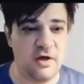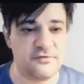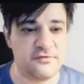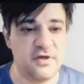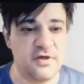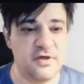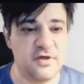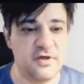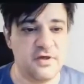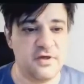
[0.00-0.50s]

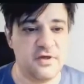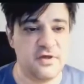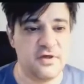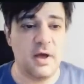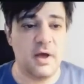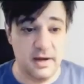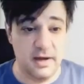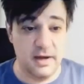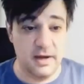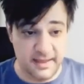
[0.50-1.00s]
Say
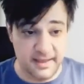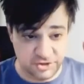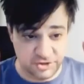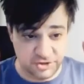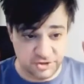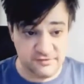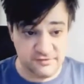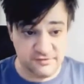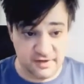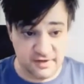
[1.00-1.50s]
males and
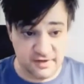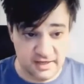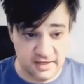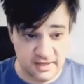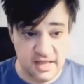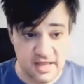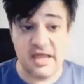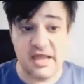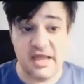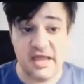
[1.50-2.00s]
females are
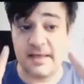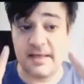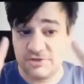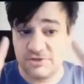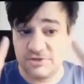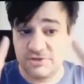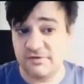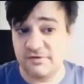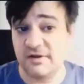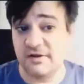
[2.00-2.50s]

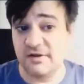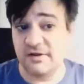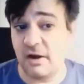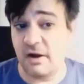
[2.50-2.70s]
equal.